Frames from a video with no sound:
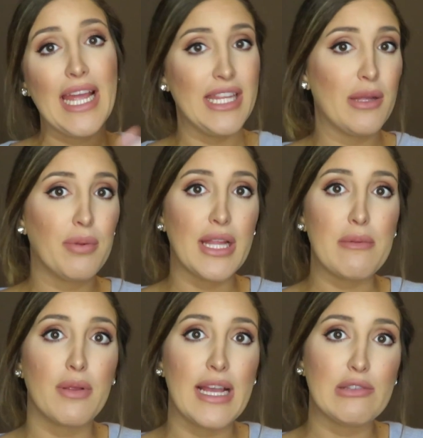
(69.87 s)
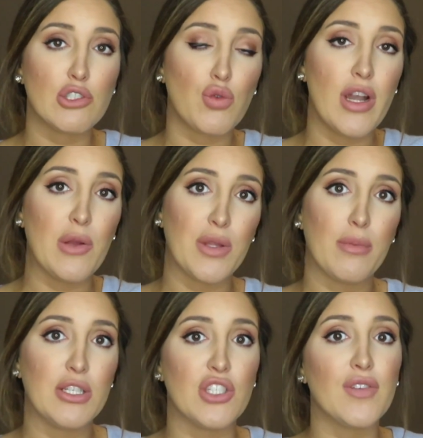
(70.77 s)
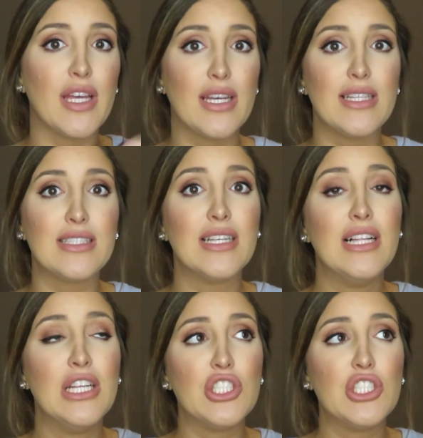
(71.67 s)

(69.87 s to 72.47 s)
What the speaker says: in the play place, was running with a bunch of kids.